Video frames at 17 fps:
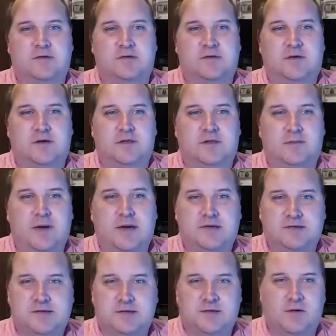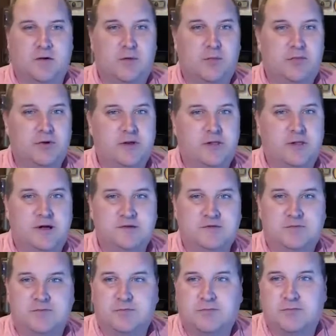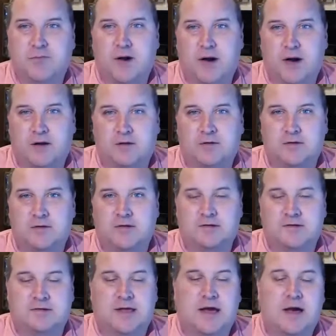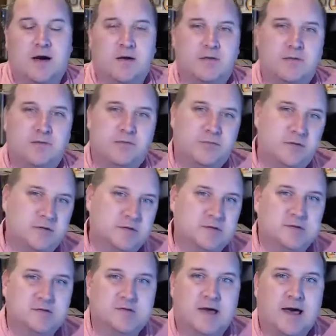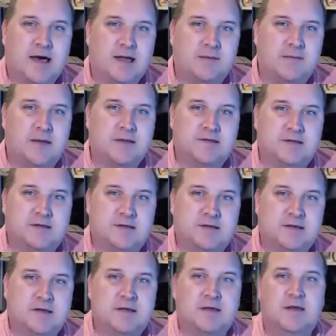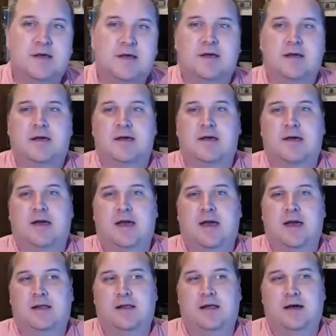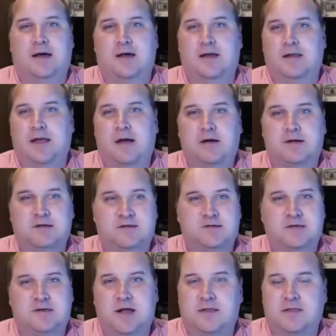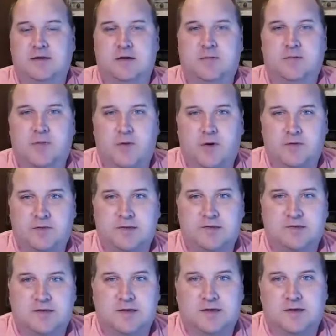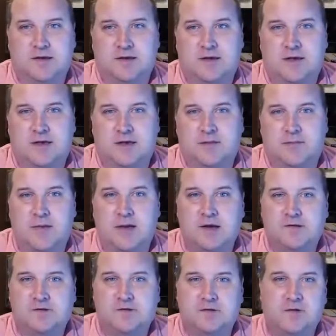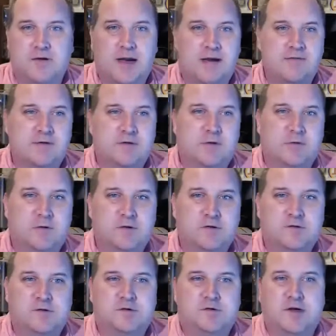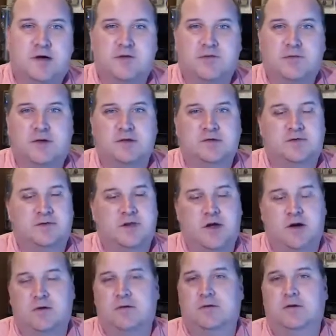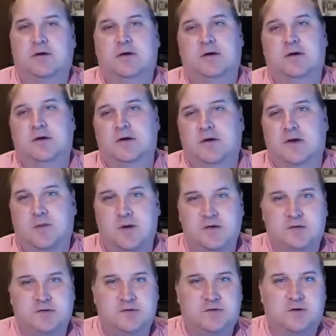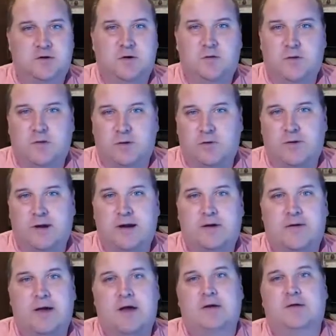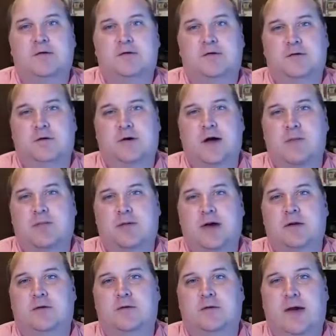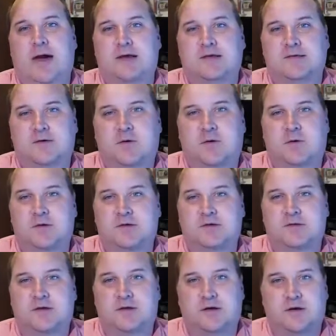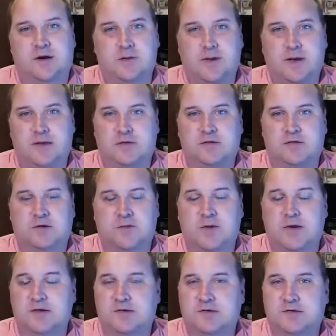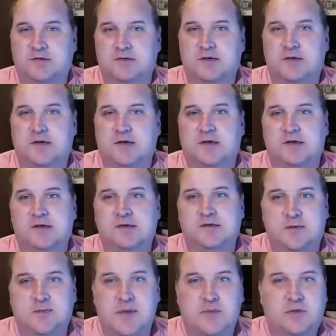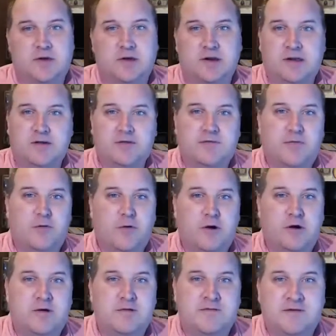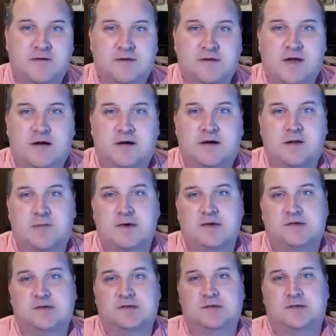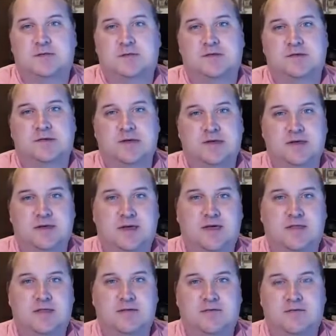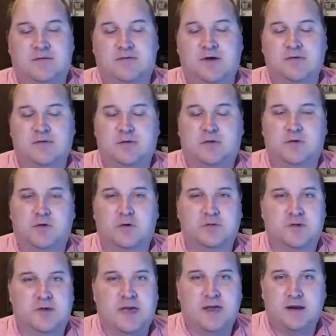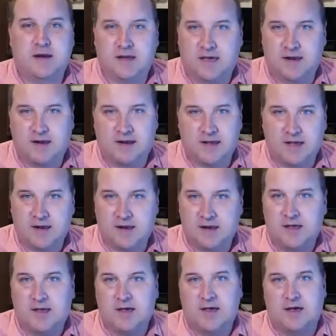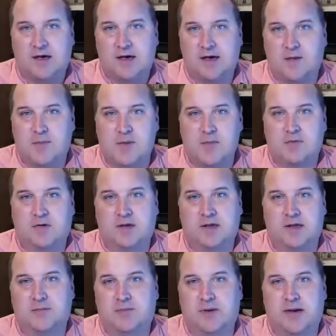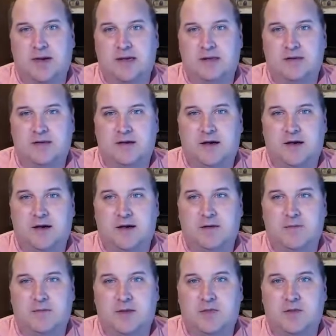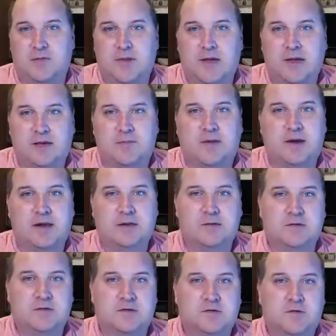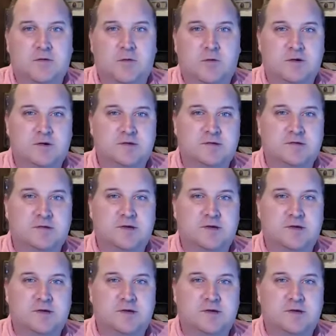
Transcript: The Basically, the whole pre launch model is now put to the side basically. And uh, now let's just get out there and promote this thing and make sure you have the course yourself because if you don't, commissions are going to roll right around you to your upline who has the course and they're going to make those commissions. Some people are going to get $450 commissions, and we see in the Facebook groups again and again and again, uh, people are getting paid um, and they're making money with this course.